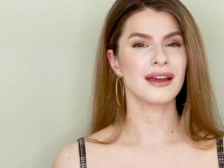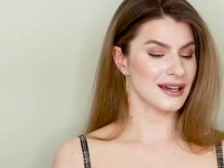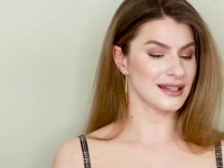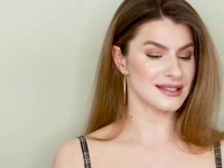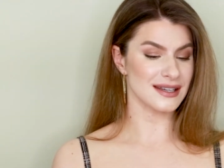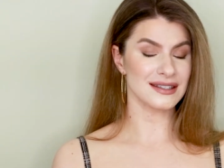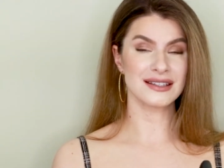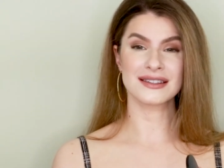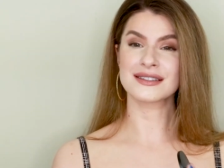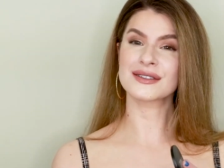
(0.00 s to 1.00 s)
And I
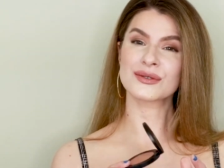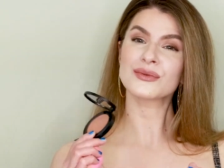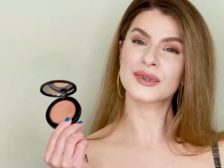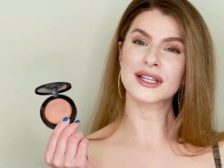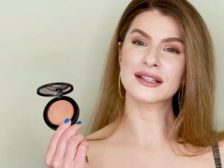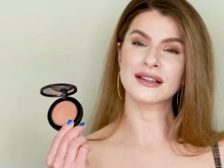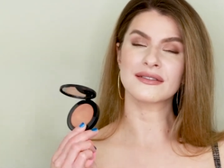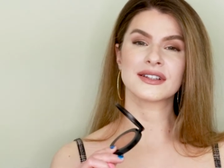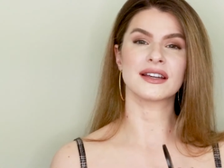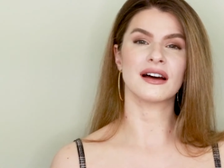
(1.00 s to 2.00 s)
think this is a really
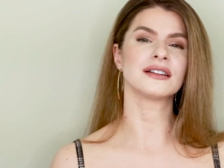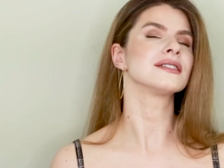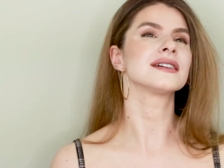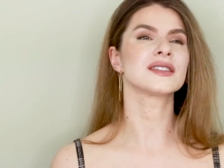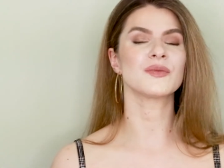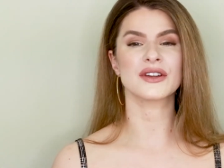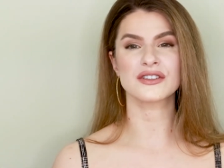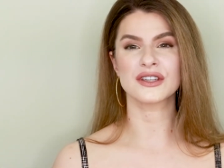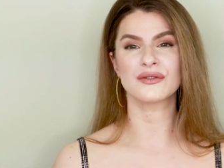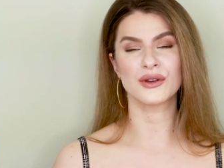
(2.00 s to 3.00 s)
lovely color,
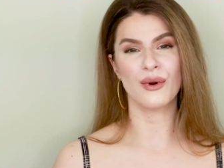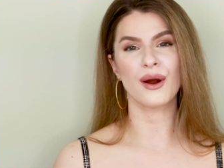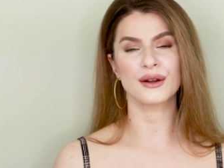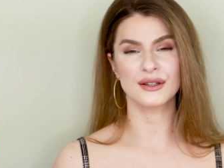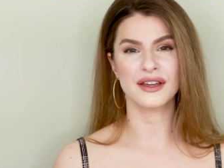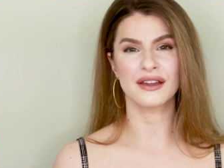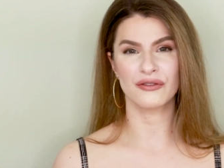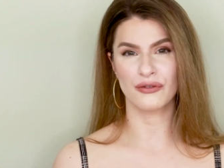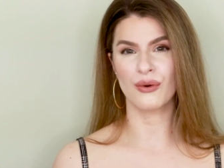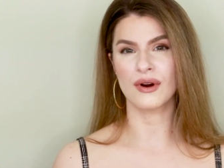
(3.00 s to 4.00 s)
especially if you are looking
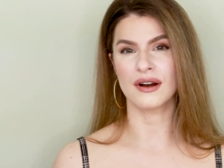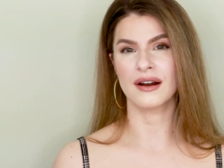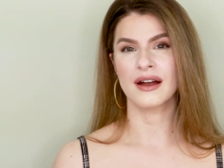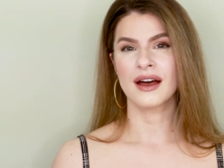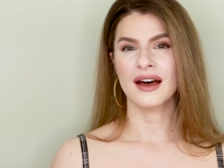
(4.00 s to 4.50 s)
for